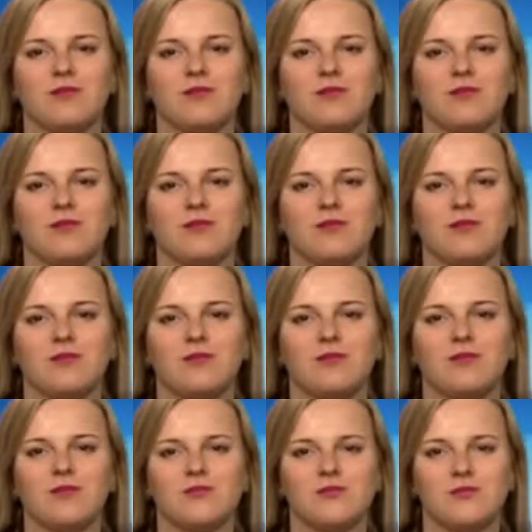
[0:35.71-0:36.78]
Acute
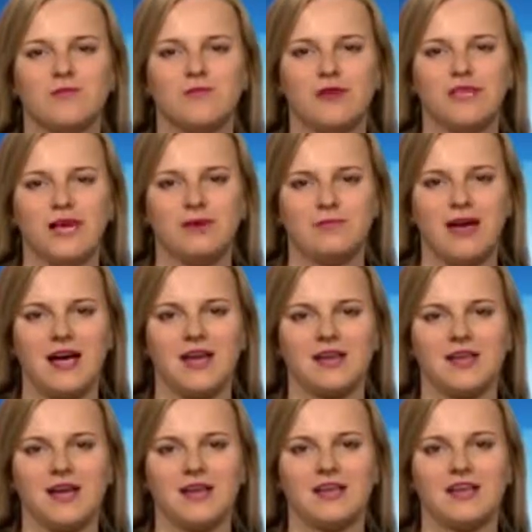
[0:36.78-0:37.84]
hearing loss can occur from
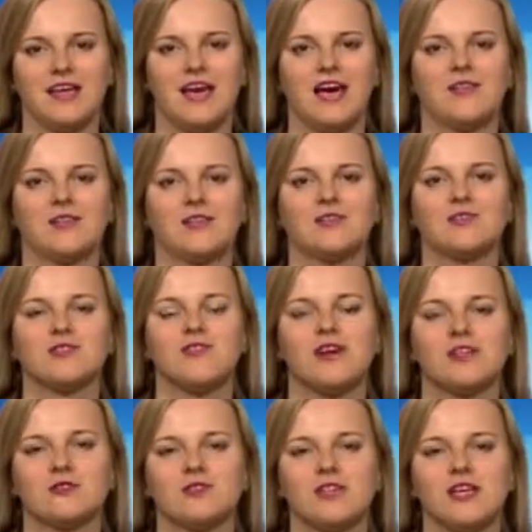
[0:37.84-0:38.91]
exposure to noises
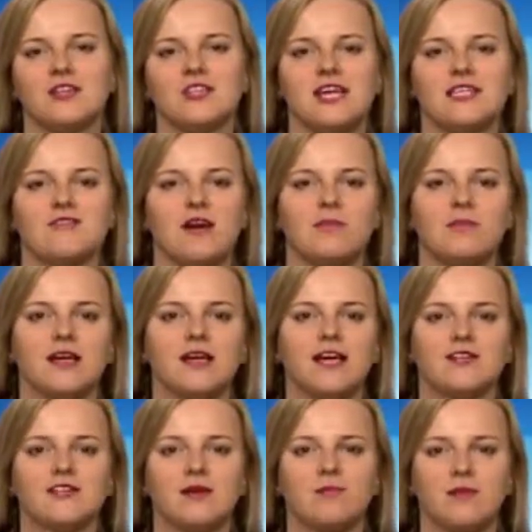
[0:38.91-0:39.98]
above 140
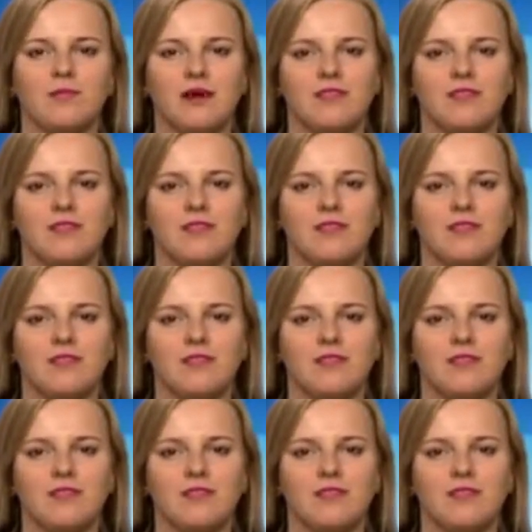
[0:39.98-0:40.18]
decibels.